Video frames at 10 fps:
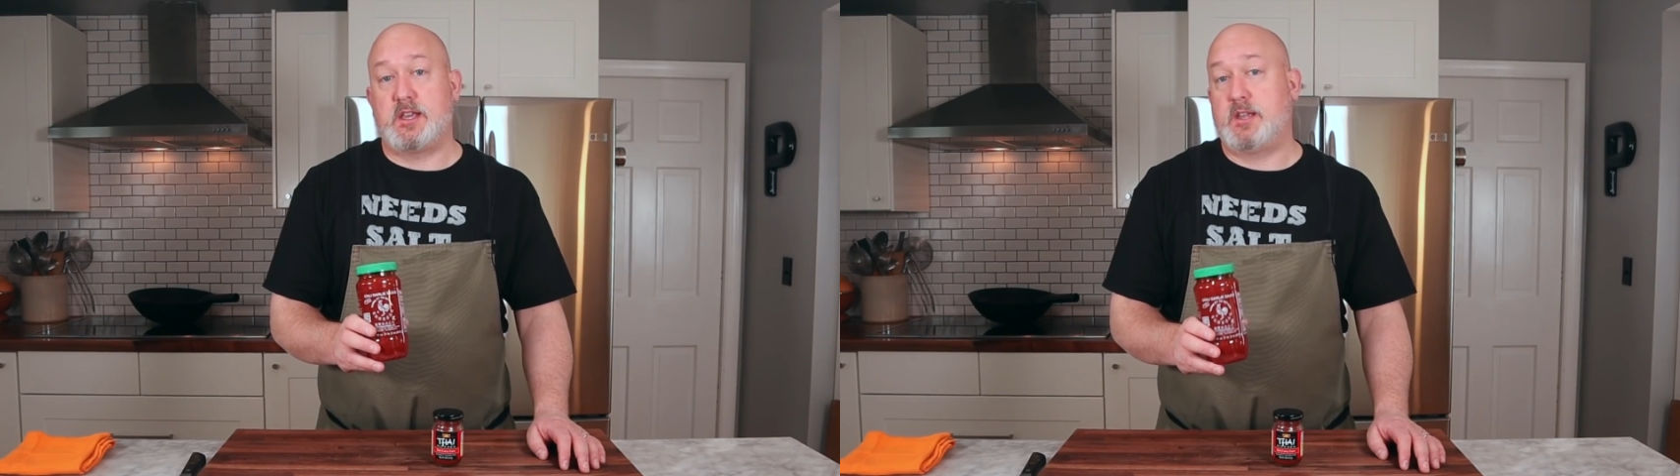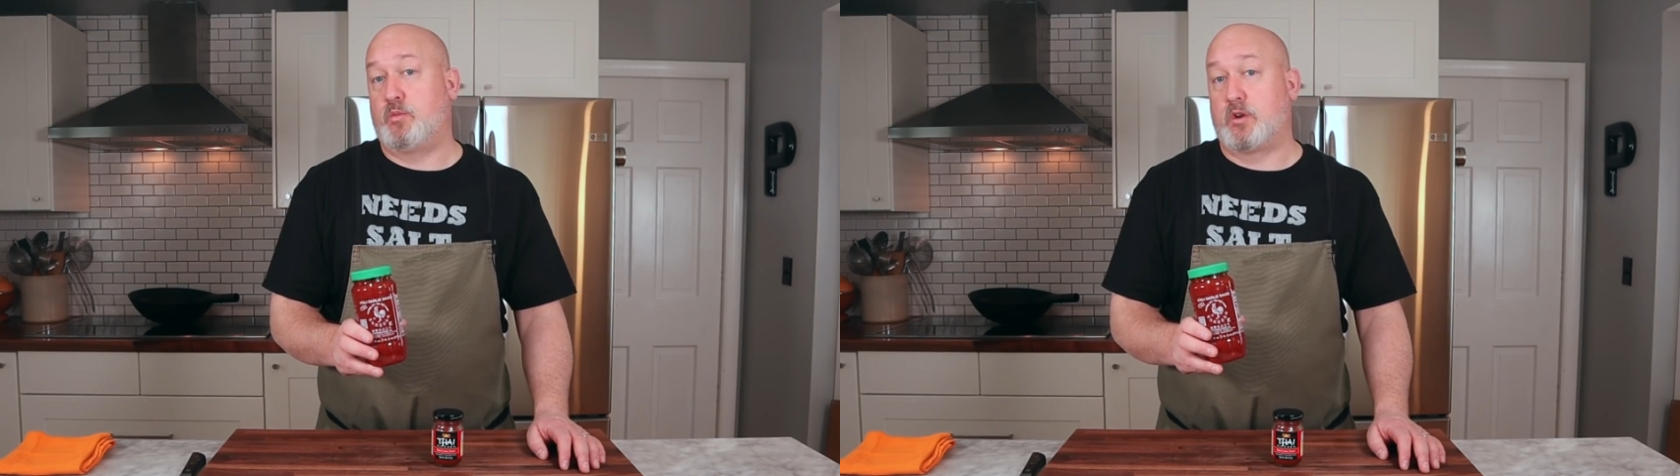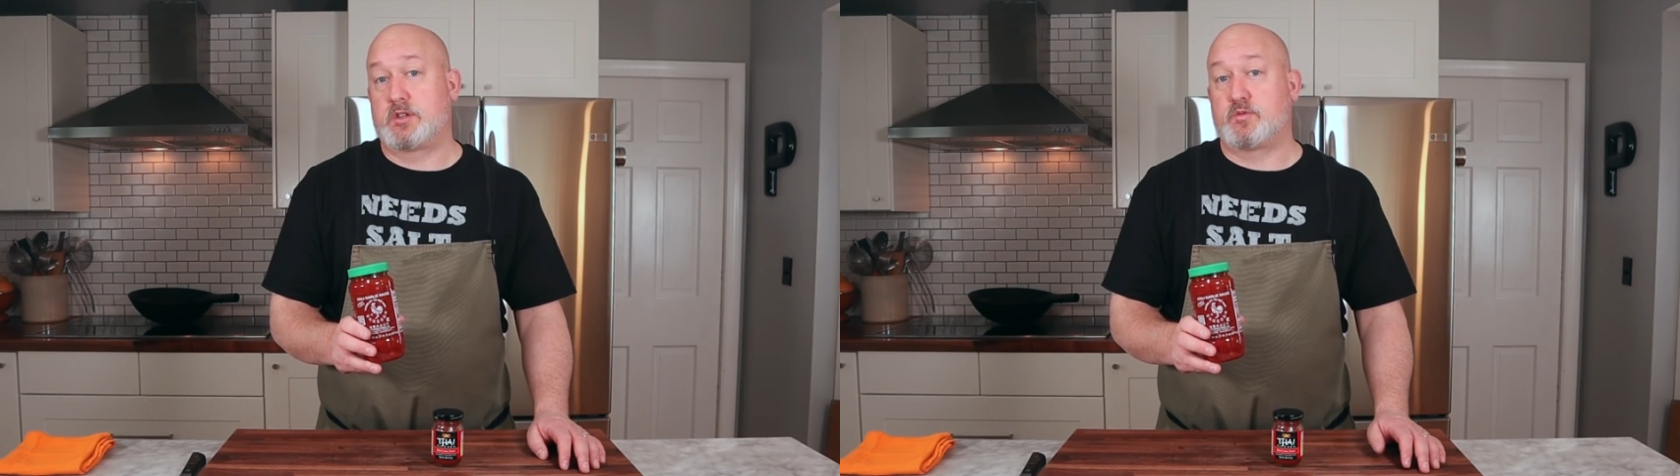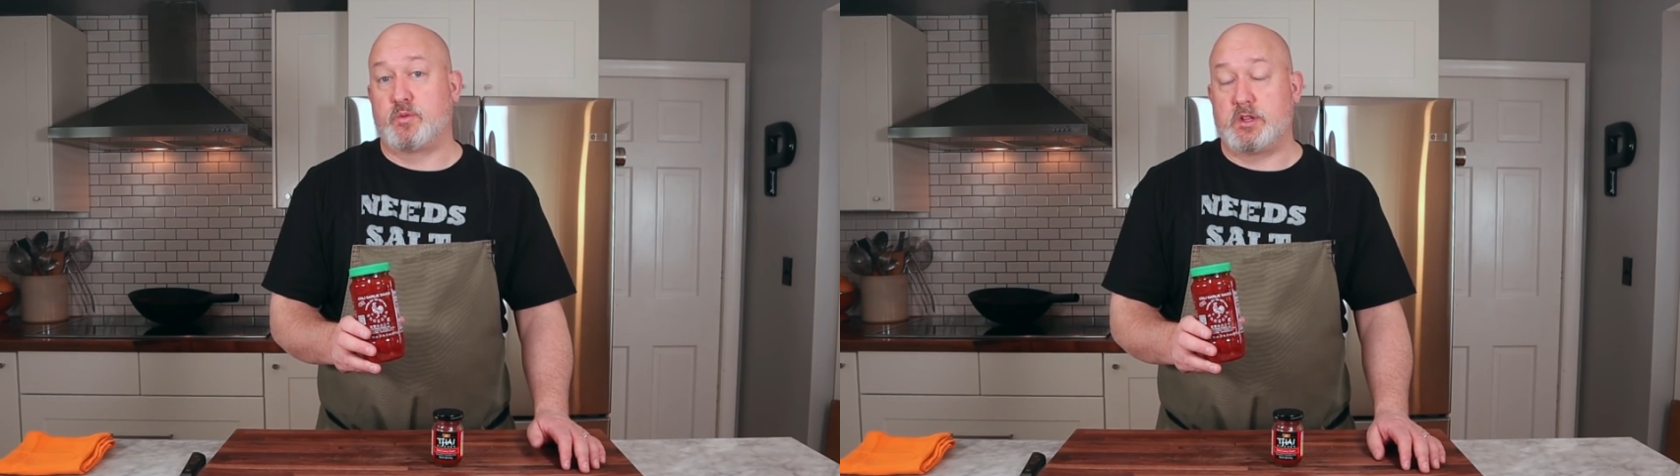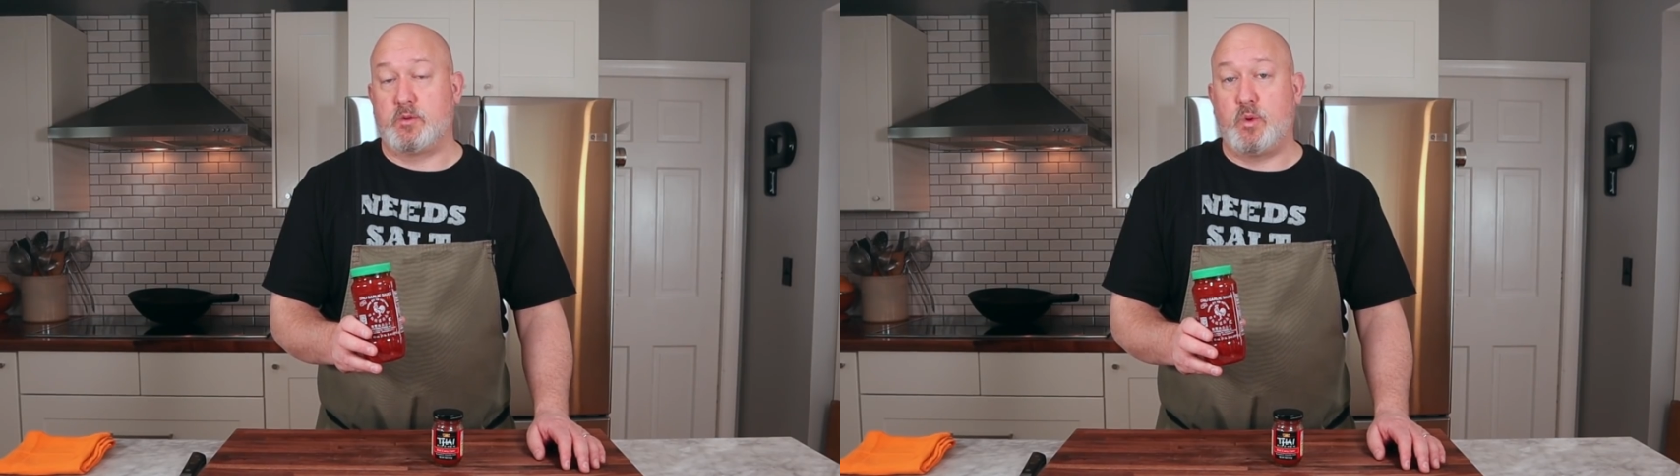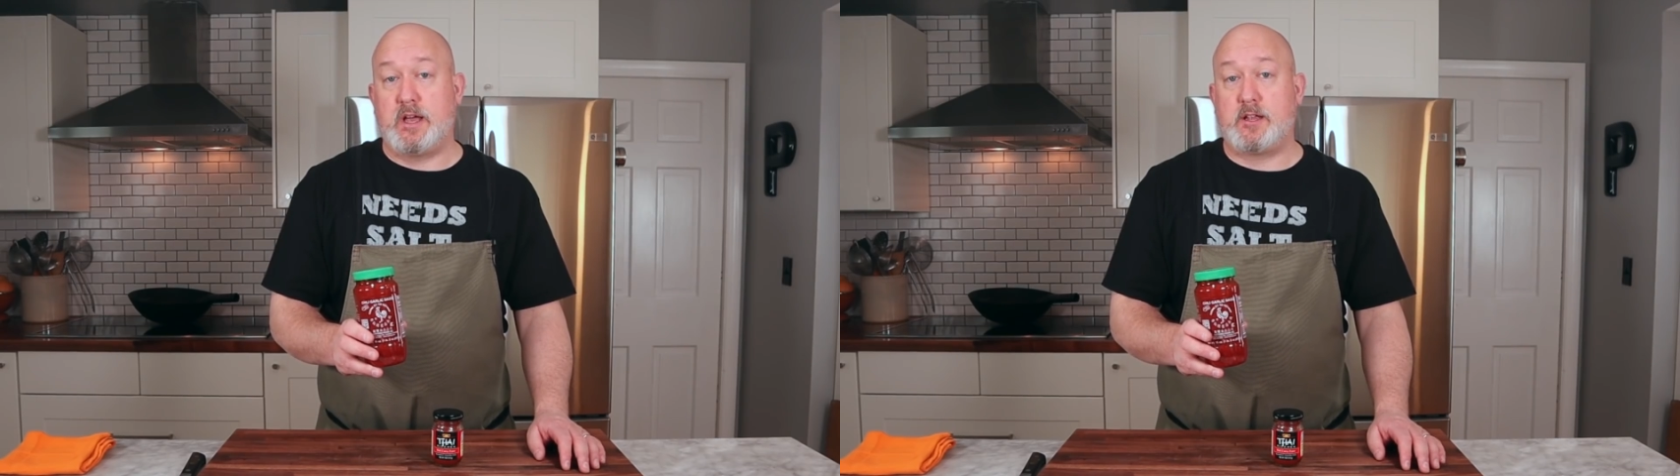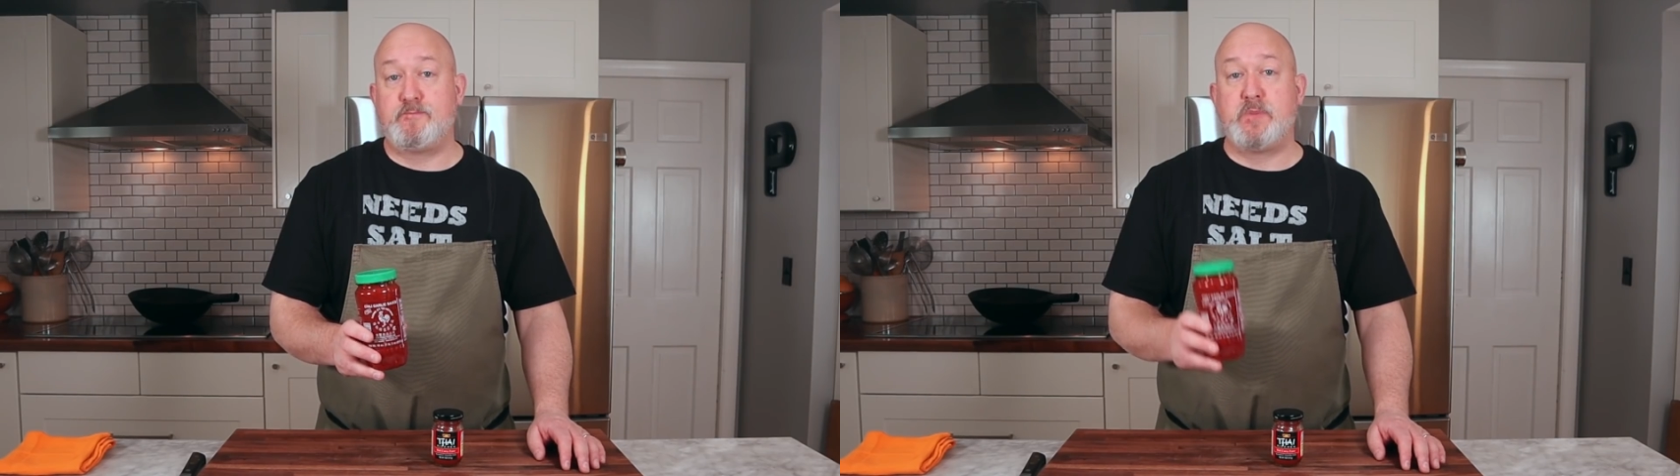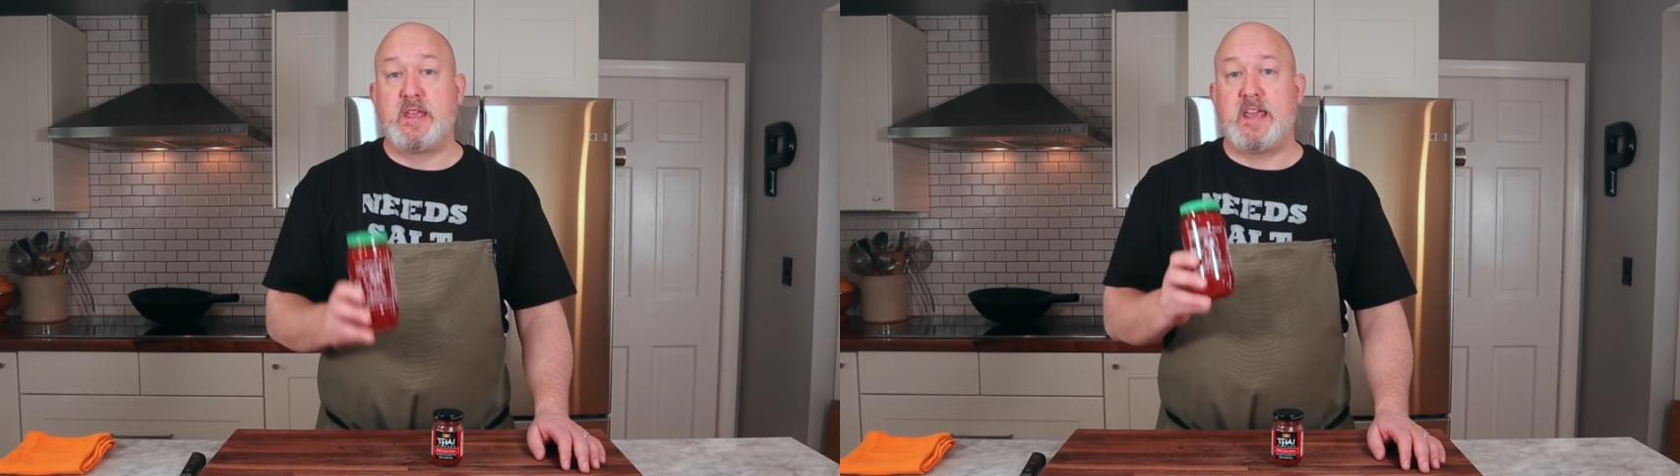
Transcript: It works really well.